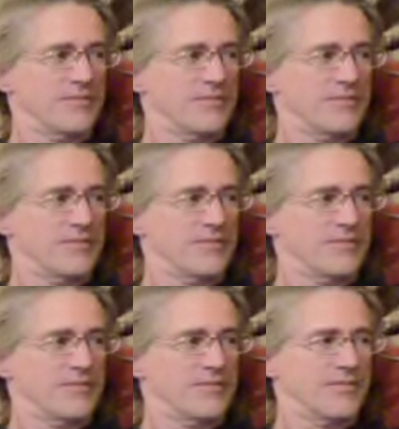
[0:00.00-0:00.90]

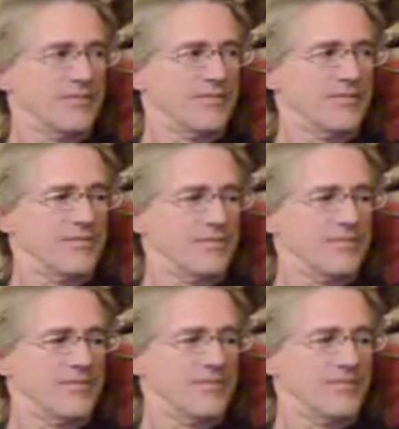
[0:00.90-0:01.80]

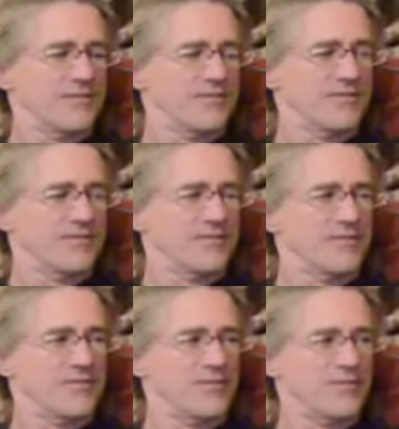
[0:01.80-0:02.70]

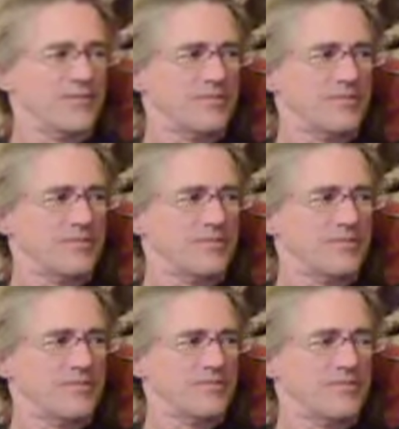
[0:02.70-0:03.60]

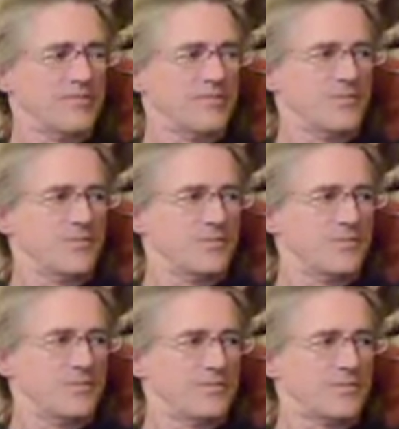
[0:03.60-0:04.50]

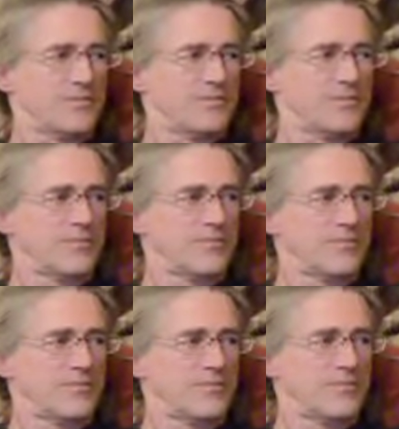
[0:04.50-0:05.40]

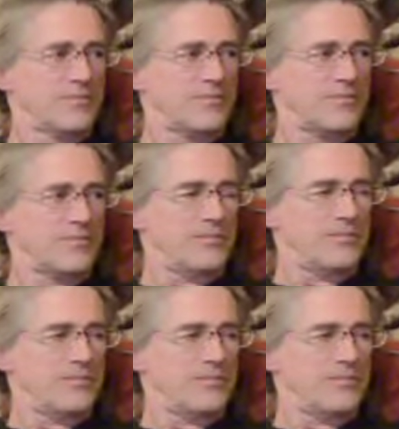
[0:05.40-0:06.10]
[no speech]